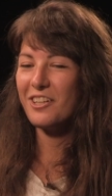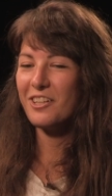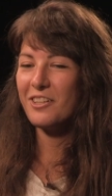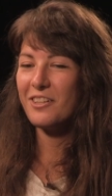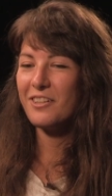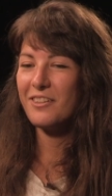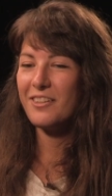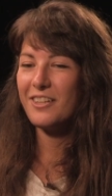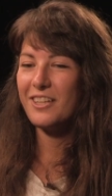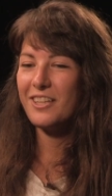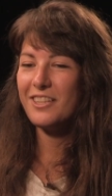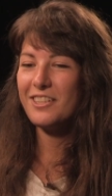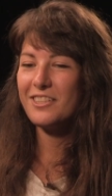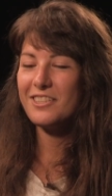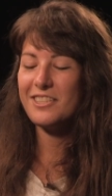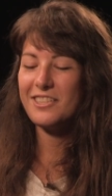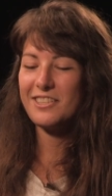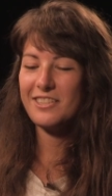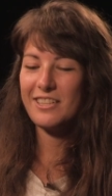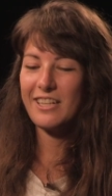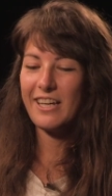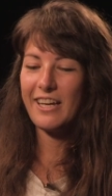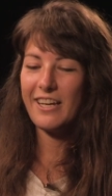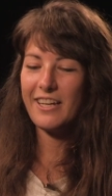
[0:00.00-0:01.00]
uh, in the
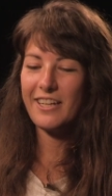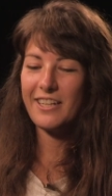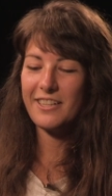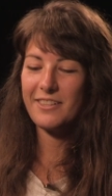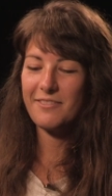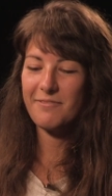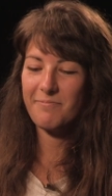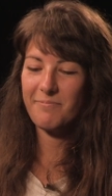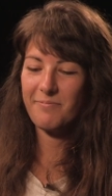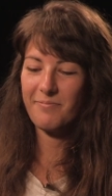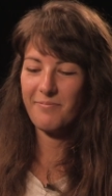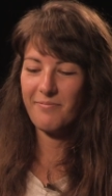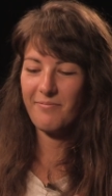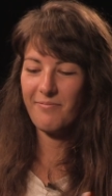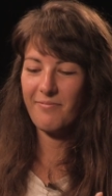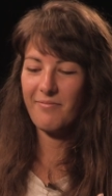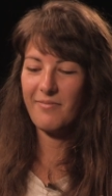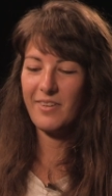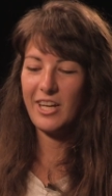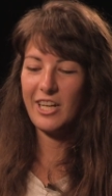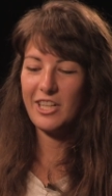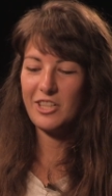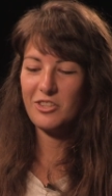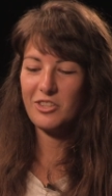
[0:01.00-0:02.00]
design,
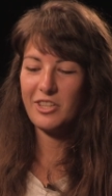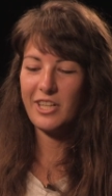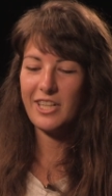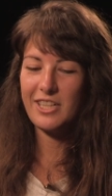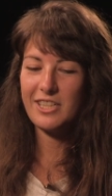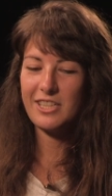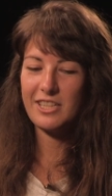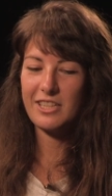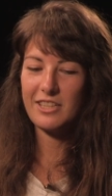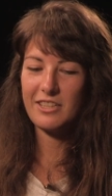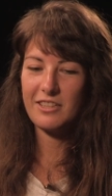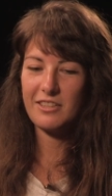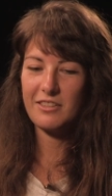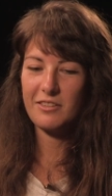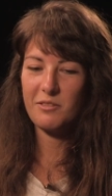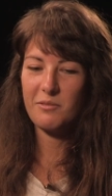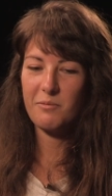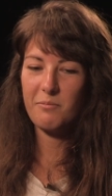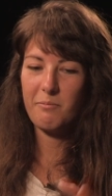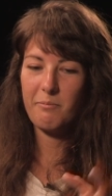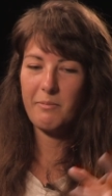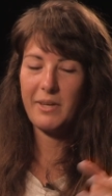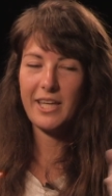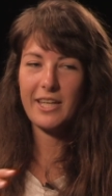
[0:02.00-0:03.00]
I tried to
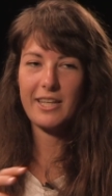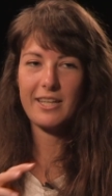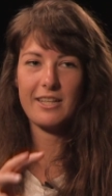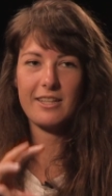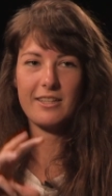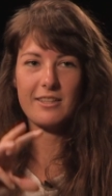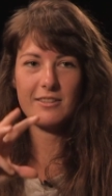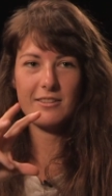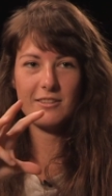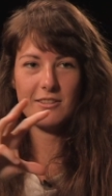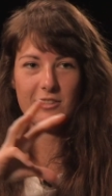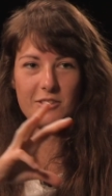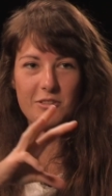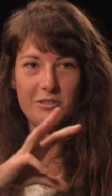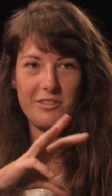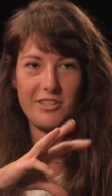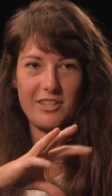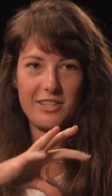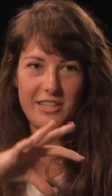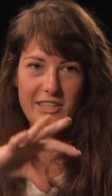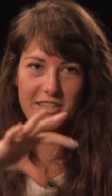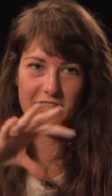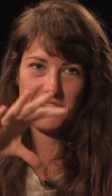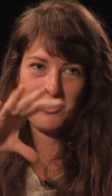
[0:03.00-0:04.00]
make it
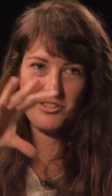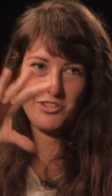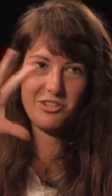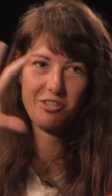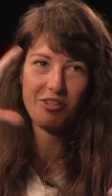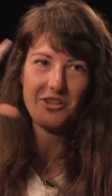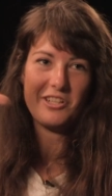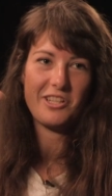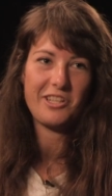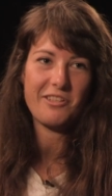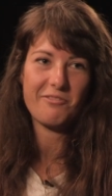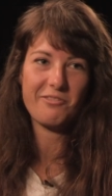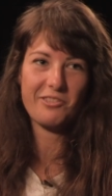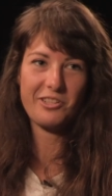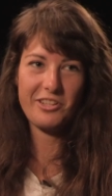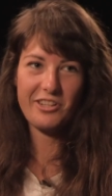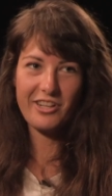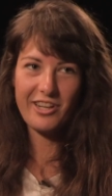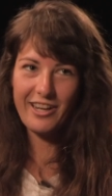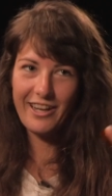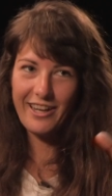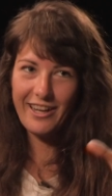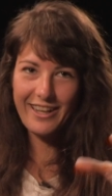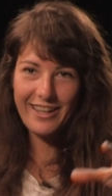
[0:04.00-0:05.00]
sort of like a journey for
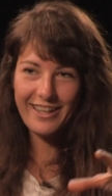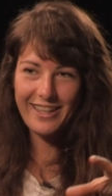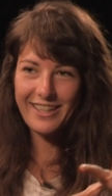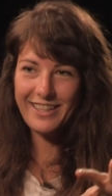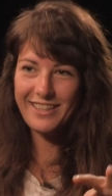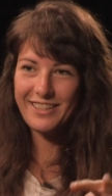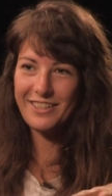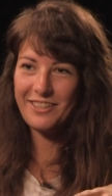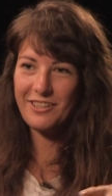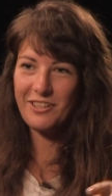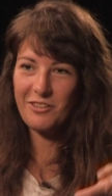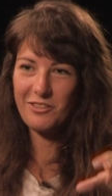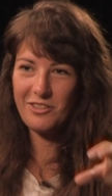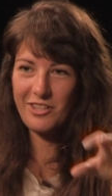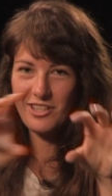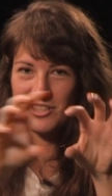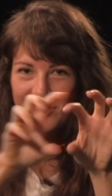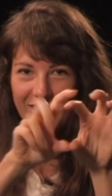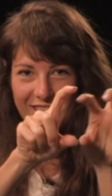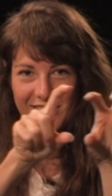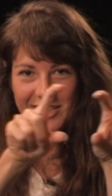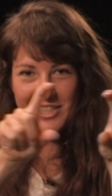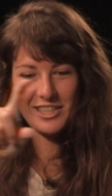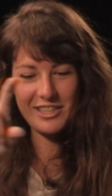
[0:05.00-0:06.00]
your eye, you know,
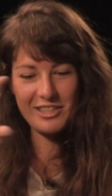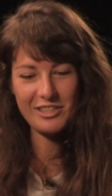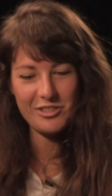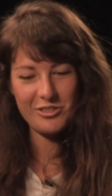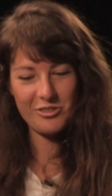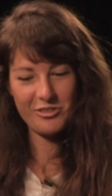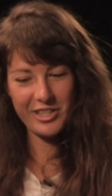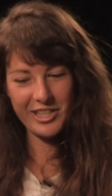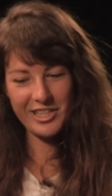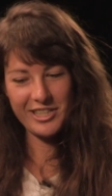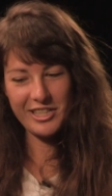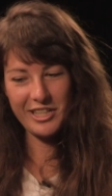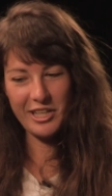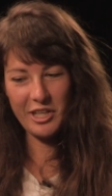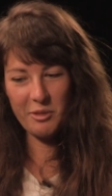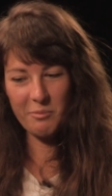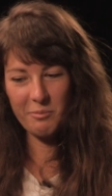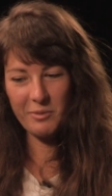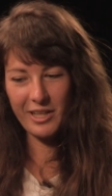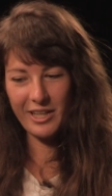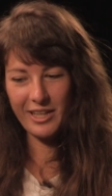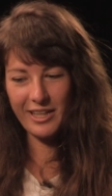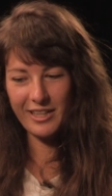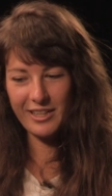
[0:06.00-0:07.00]
not just like a straight
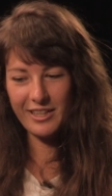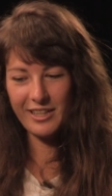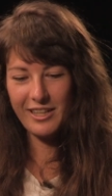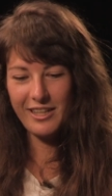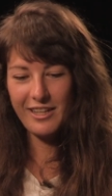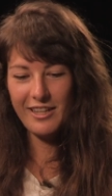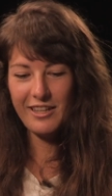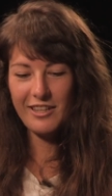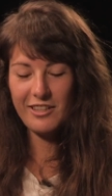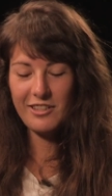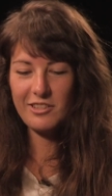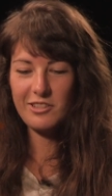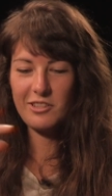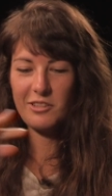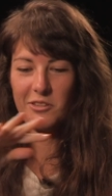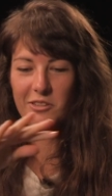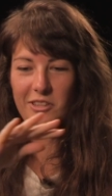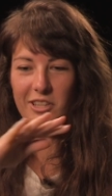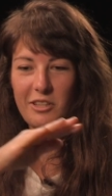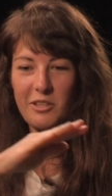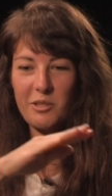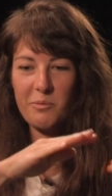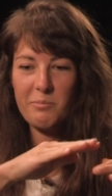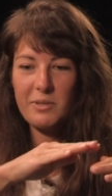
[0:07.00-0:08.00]
timeline.
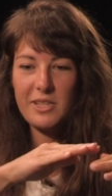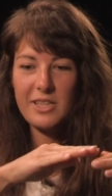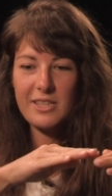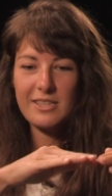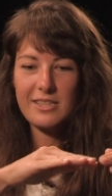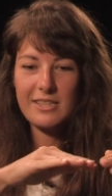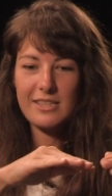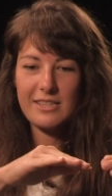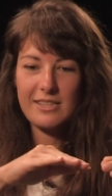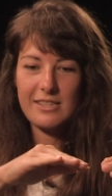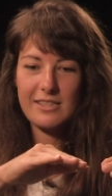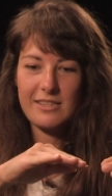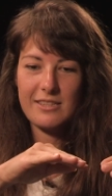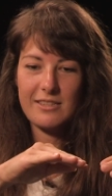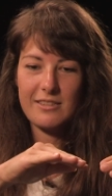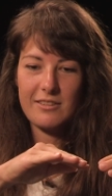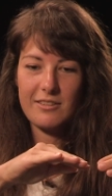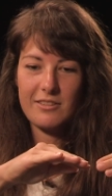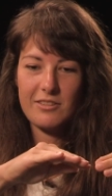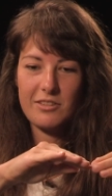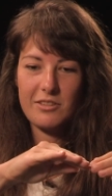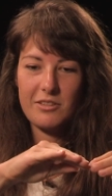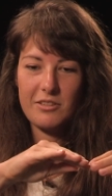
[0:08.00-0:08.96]
So, there are pieces,